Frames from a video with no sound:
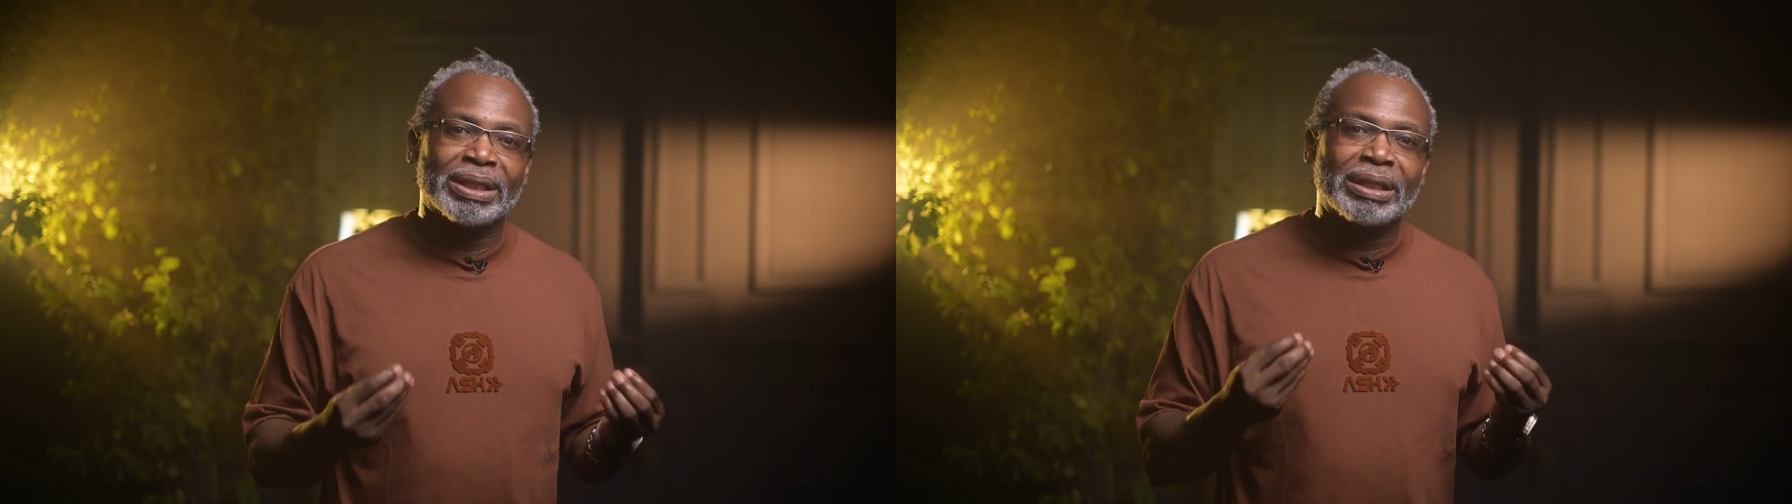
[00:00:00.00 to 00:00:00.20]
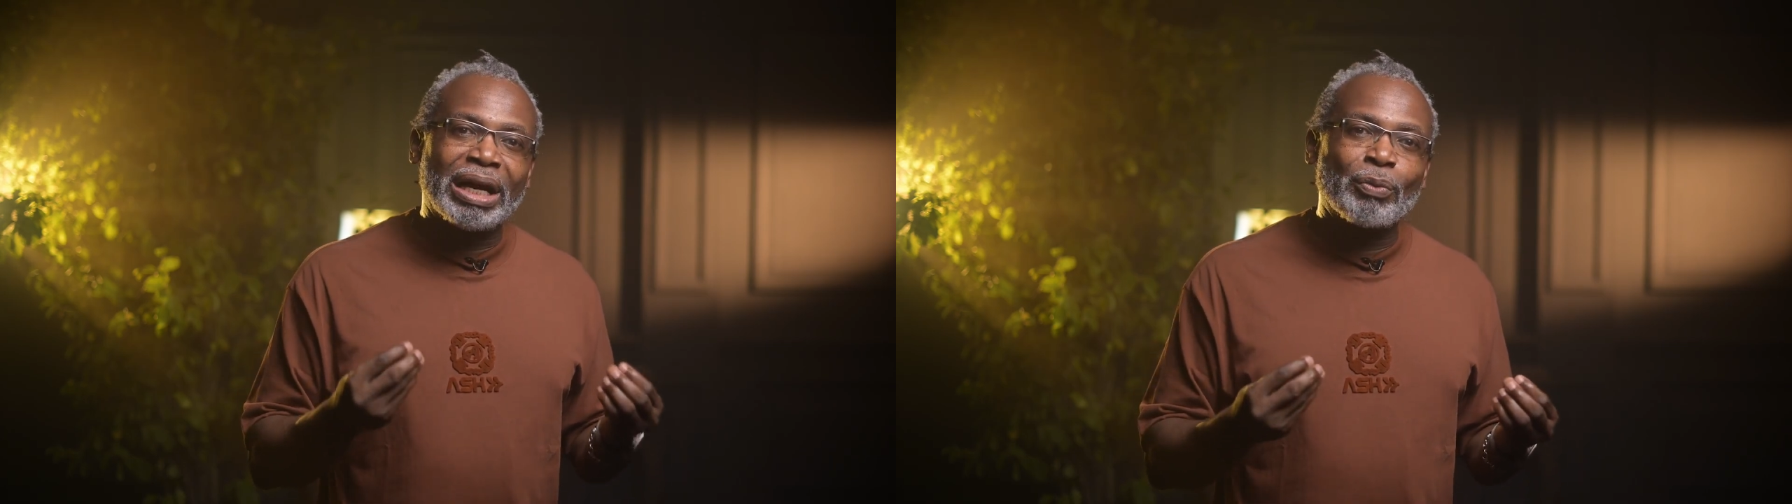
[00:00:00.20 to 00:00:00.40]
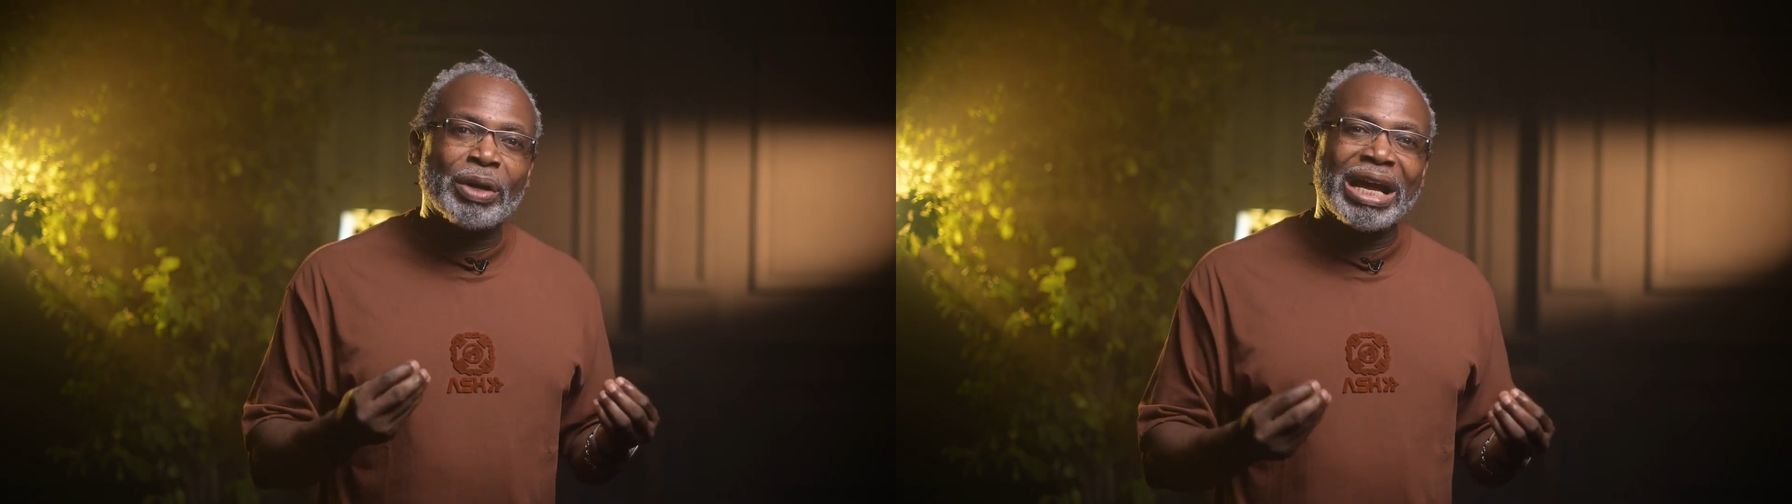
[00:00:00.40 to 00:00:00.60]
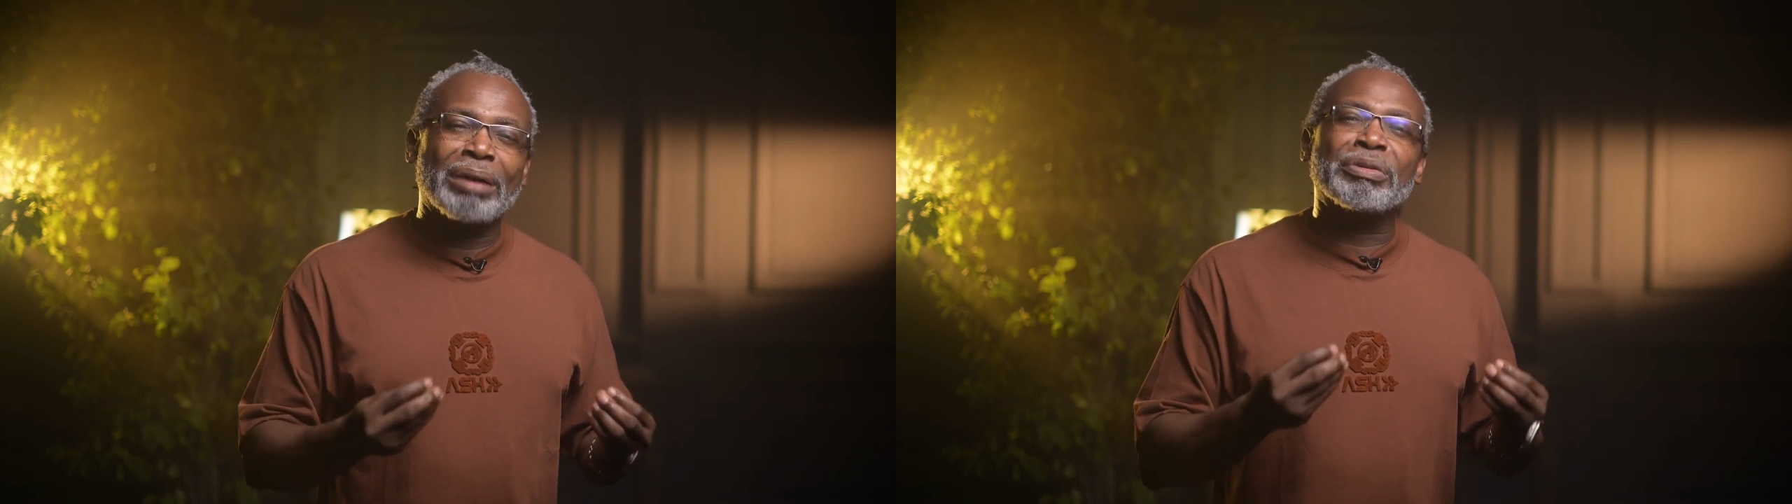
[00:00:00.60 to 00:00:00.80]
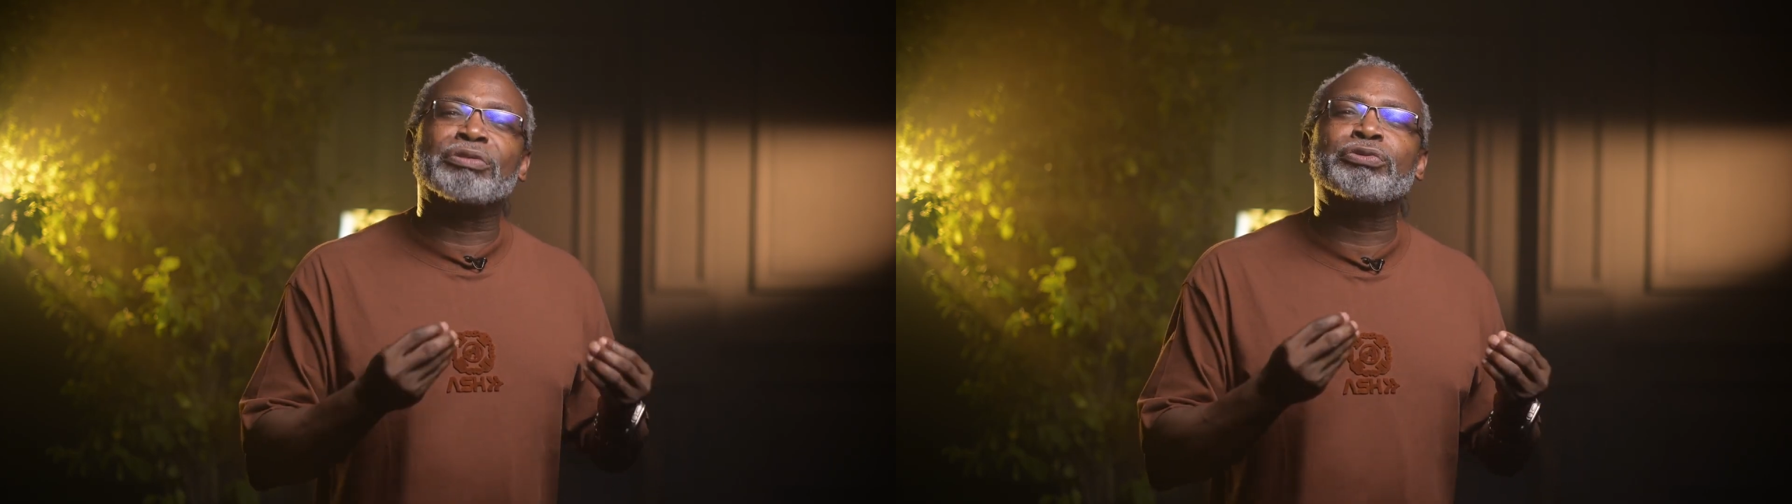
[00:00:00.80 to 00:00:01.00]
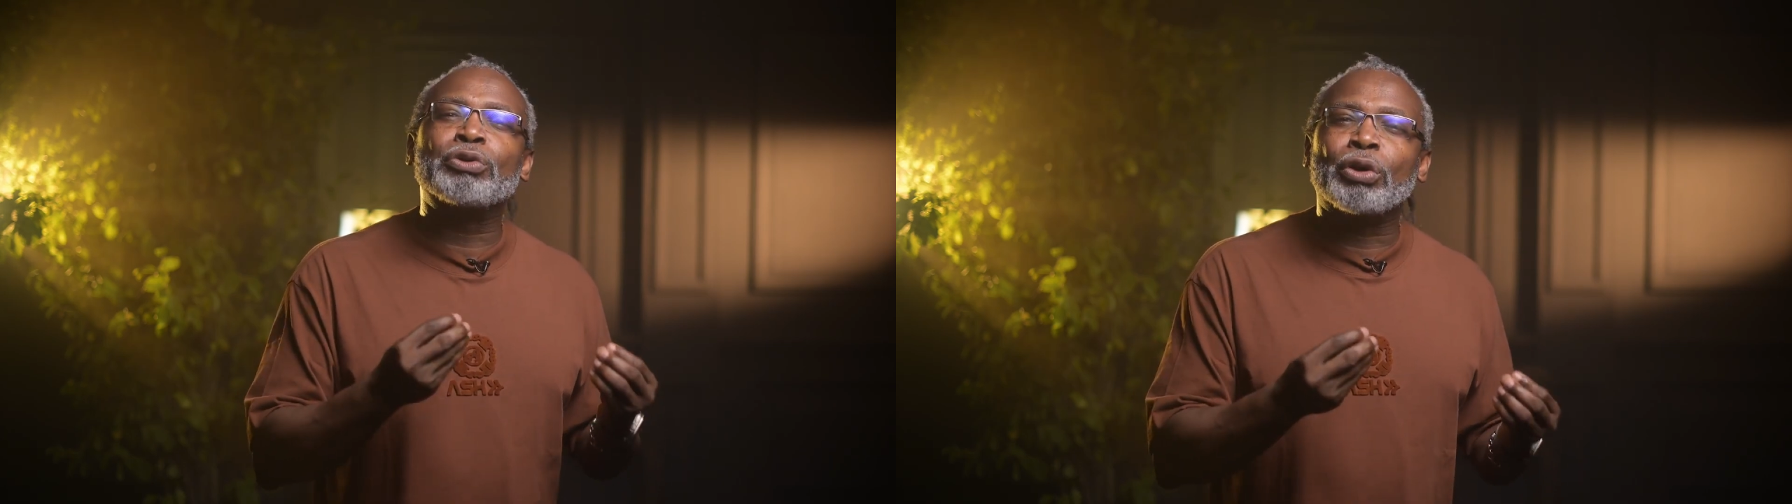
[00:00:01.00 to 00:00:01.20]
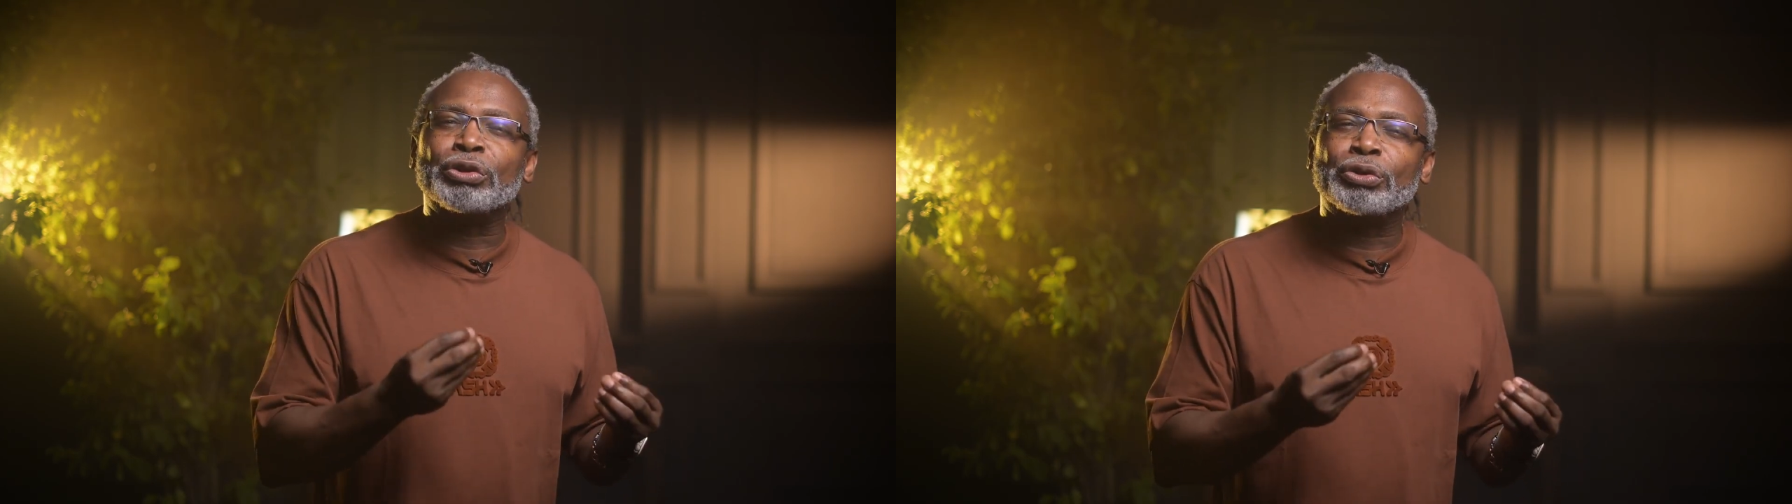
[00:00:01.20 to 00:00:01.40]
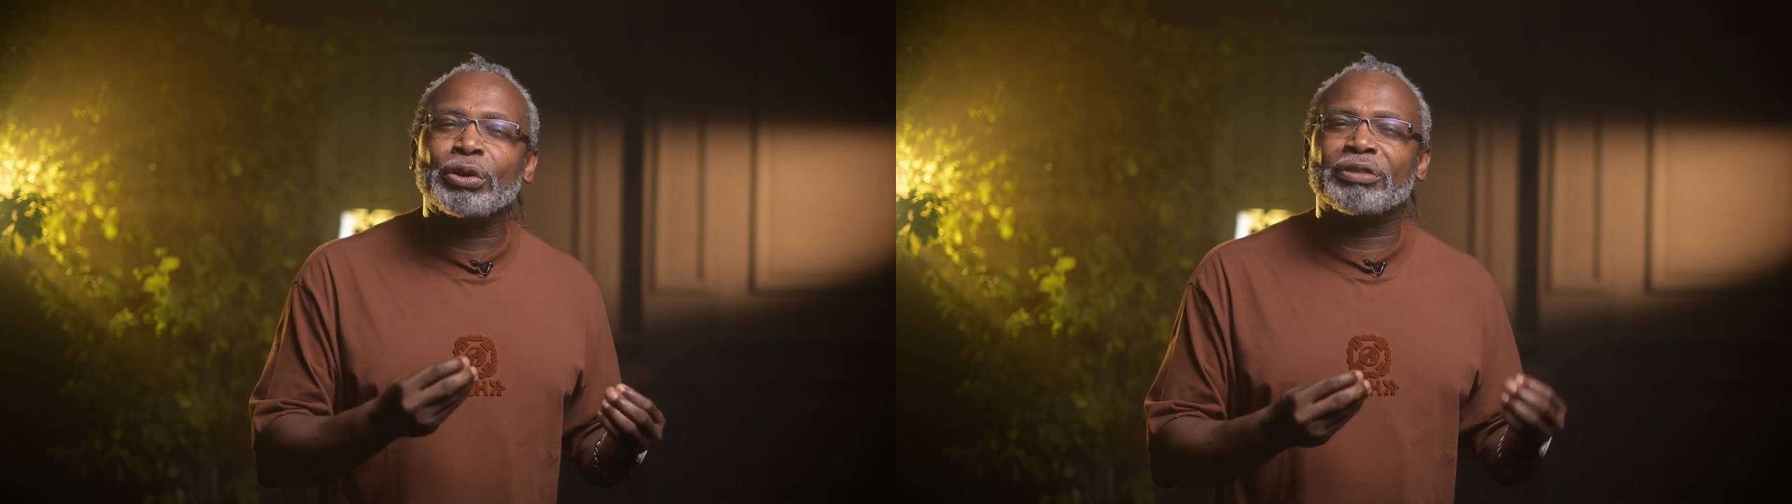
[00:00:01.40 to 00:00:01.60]
That way, I'm in full
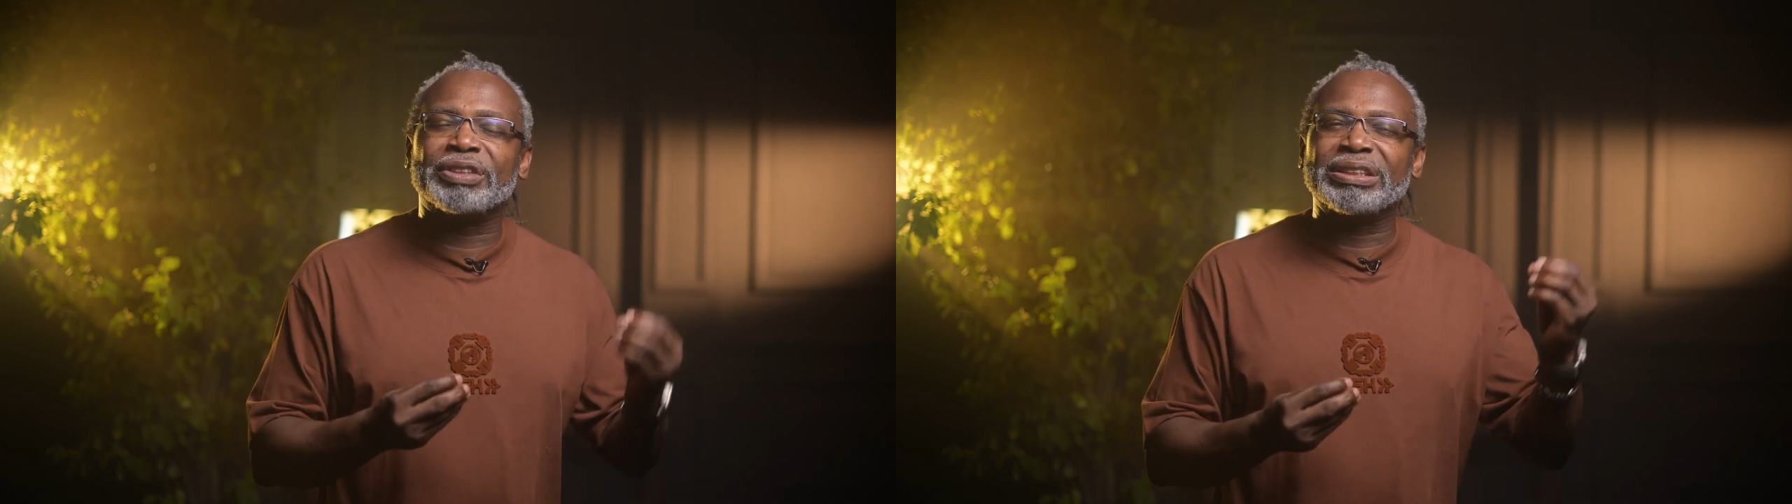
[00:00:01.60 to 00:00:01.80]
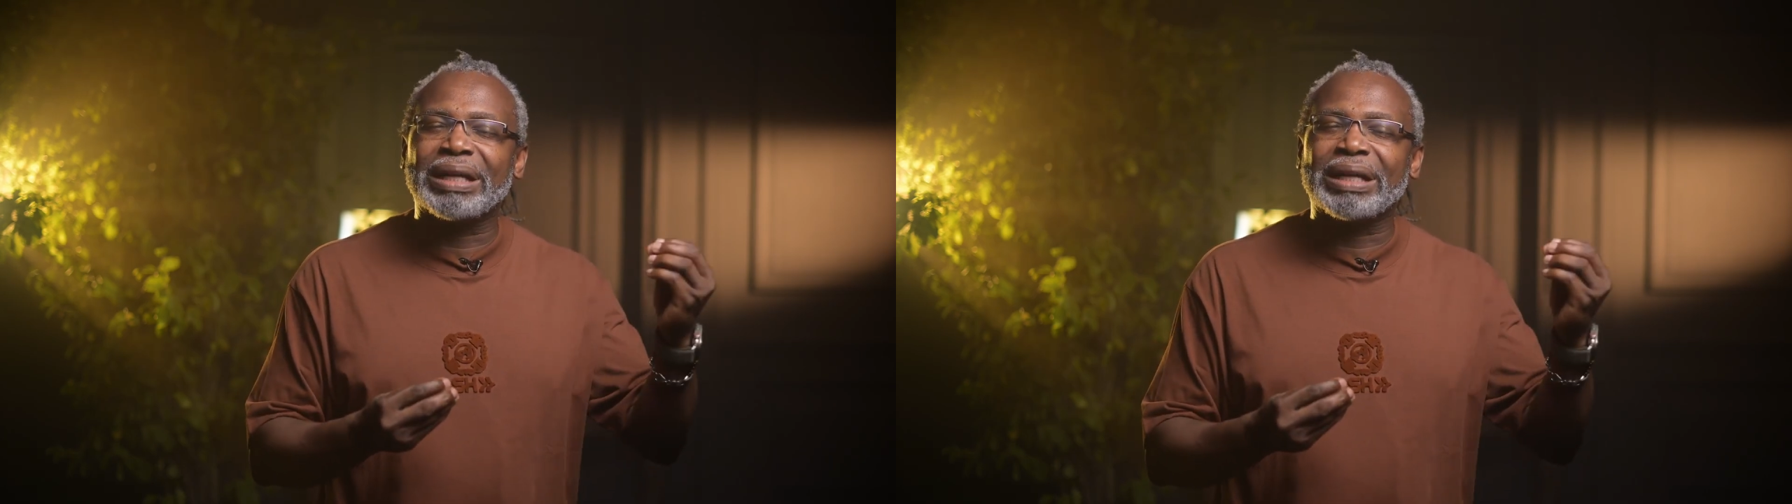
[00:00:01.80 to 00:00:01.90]
control of the